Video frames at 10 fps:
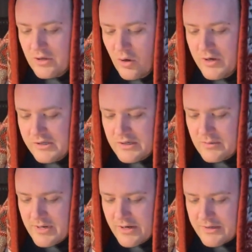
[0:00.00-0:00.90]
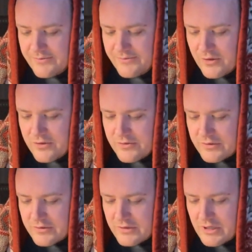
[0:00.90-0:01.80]
oil in American food.
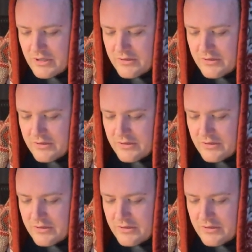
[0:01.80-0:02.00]
Yeah,